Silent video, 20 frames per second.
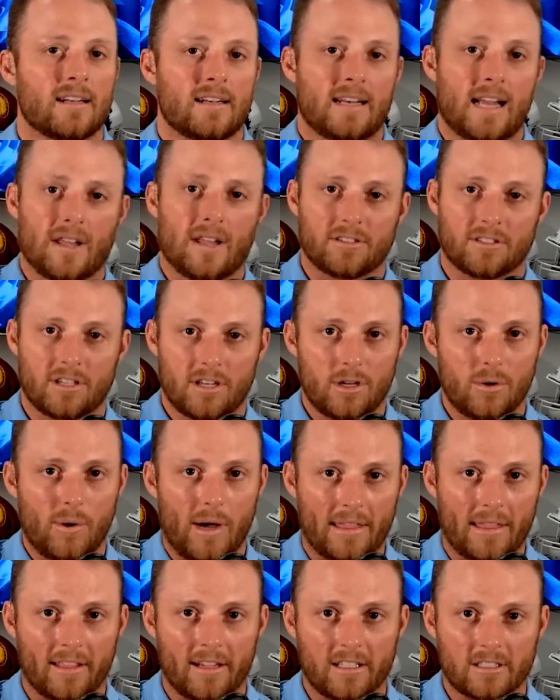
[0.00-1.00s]
Now there's a new
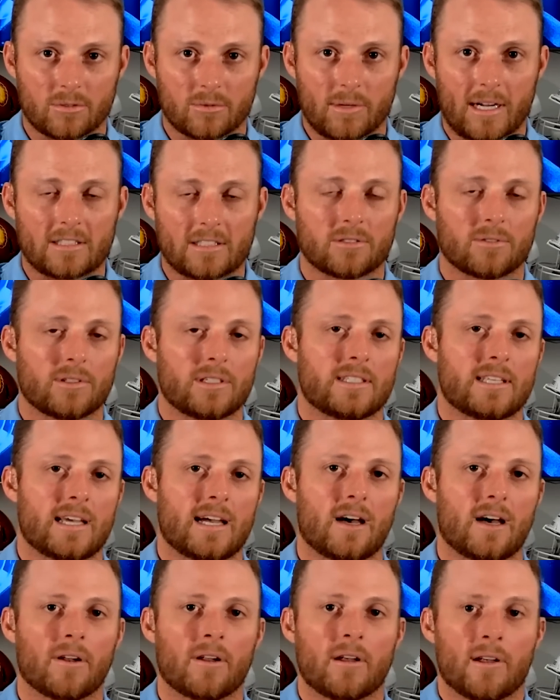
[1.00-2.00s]
athletic director in
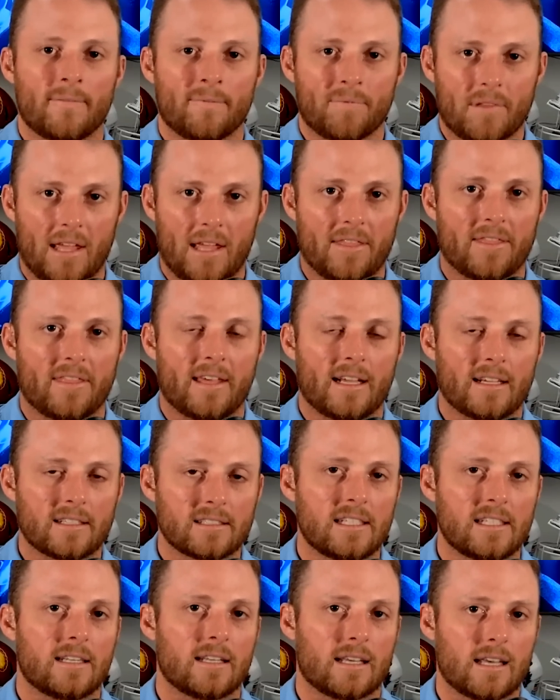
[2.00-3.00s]
town, and
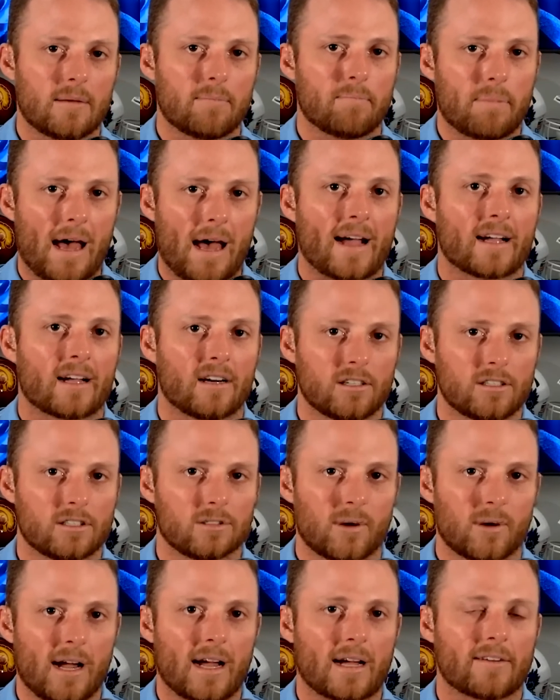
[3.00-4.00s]
things need to get back on
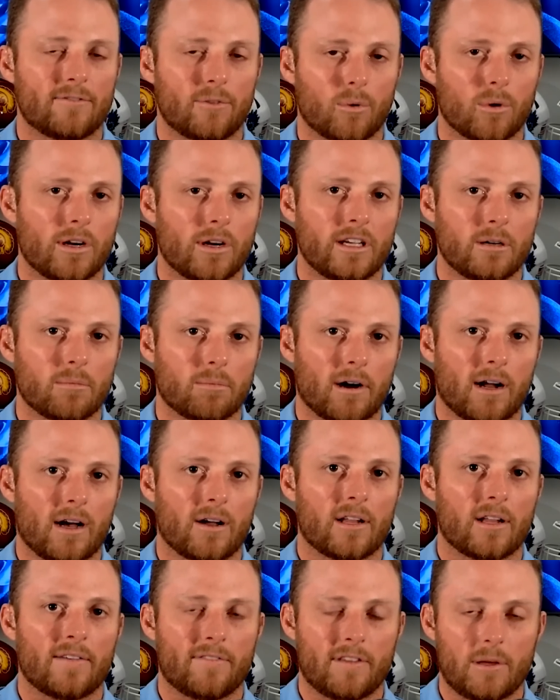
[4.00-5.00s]
track for Neil
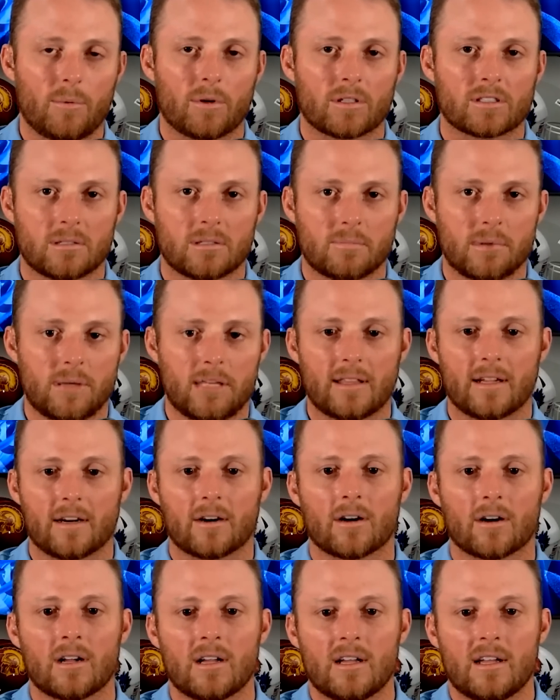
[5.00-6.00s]
Brown if he wants to be
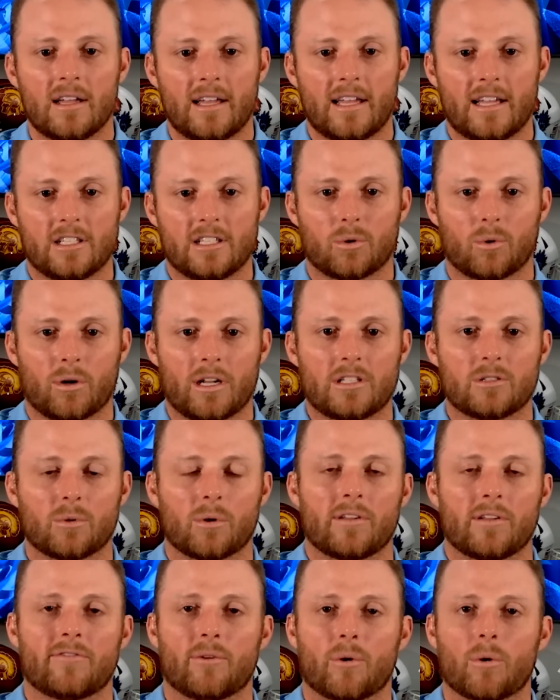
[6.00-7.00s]
there in twenty
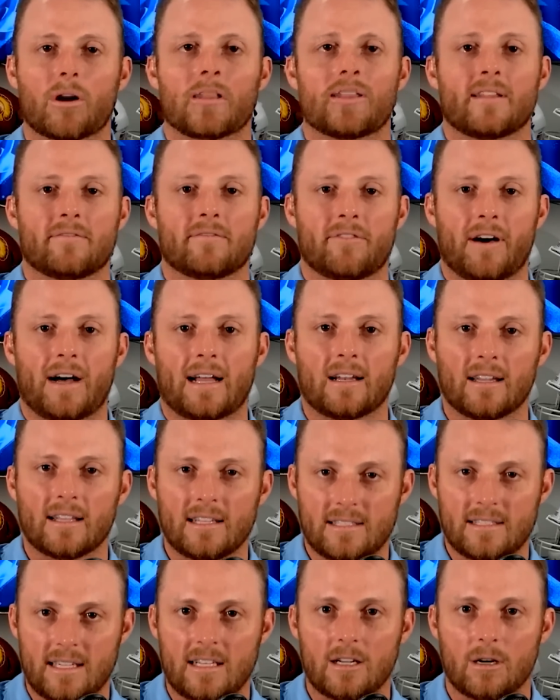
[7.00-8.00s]
twenty-four. And then finally,
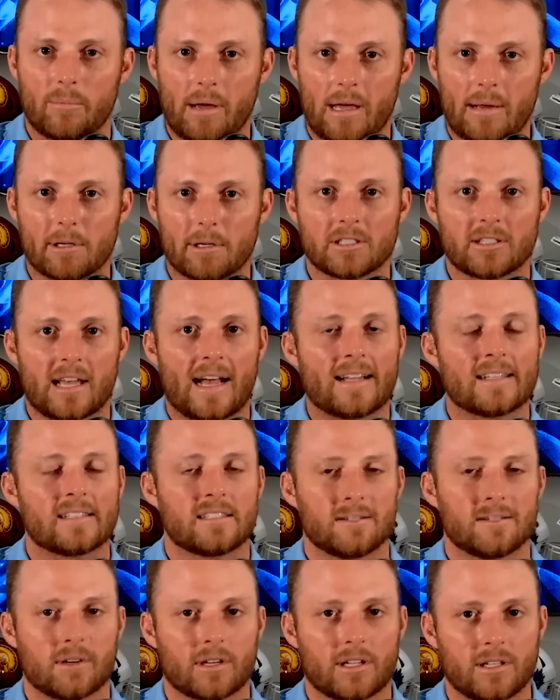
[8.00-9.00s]
Dino Babers at
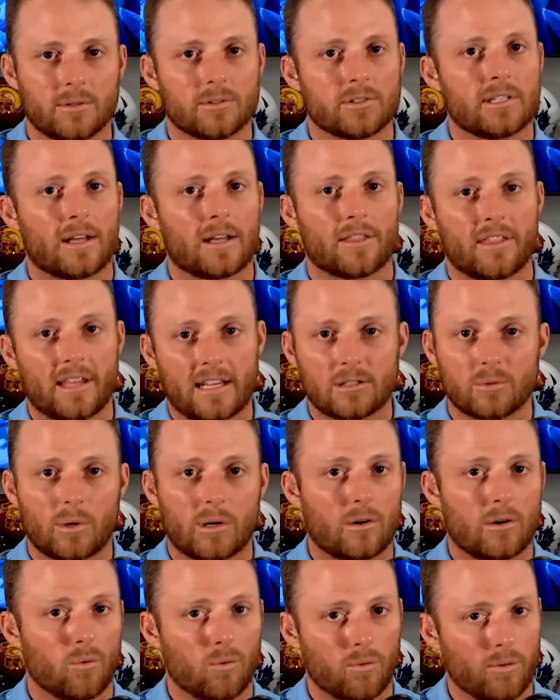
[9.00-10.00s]
Syracuse. Now, things
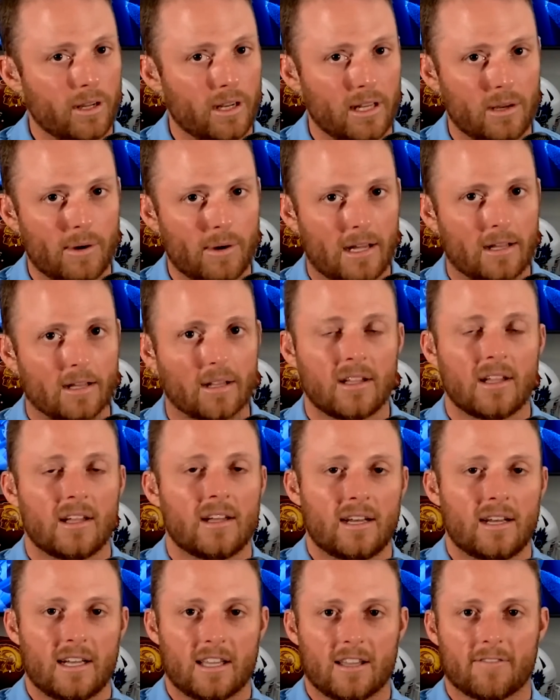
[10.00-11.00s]
went really well
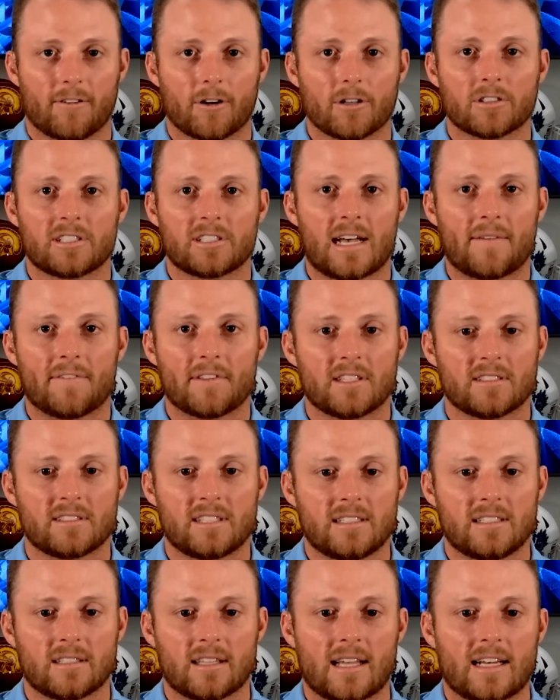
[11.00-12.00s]
in the first half of the
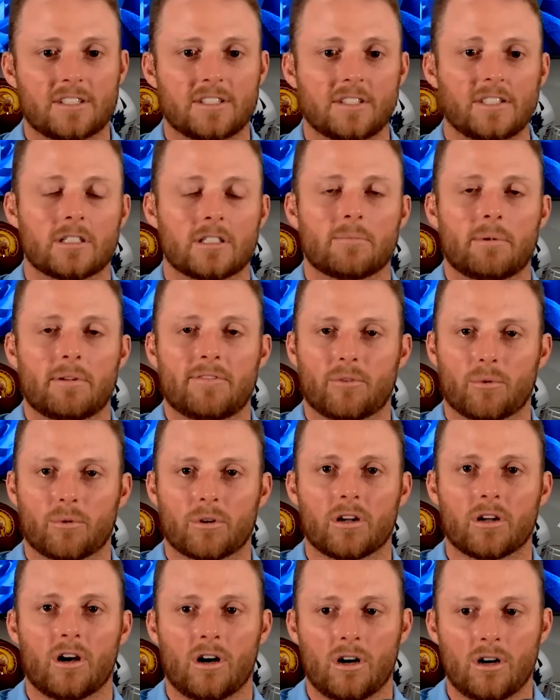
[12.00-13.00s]
season last year before
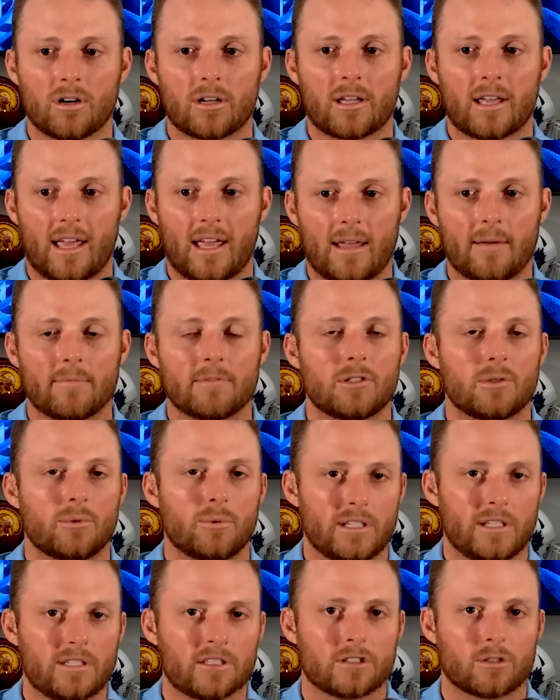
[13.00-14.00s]
it all came
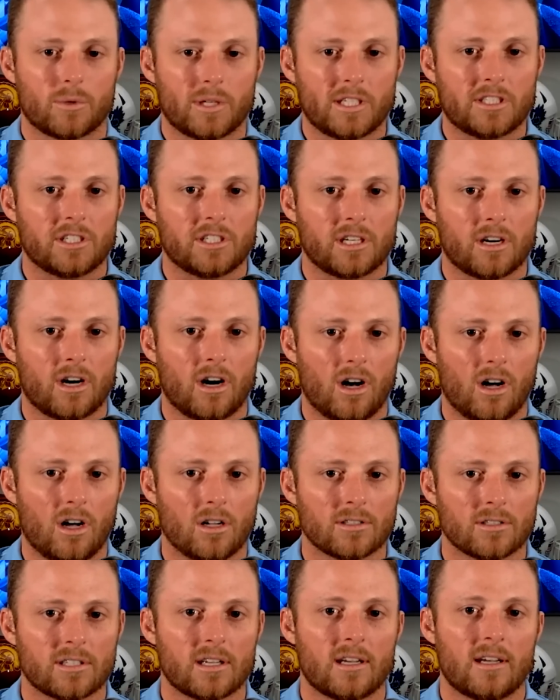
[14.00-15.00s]
to a screeching
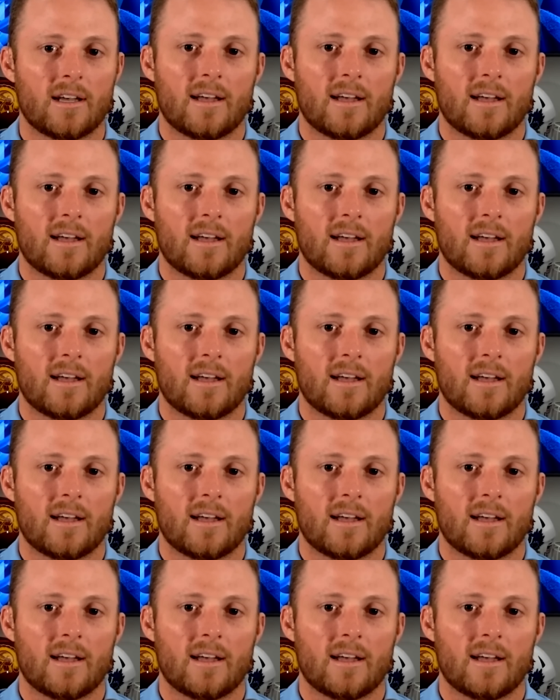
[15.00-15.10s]
halt.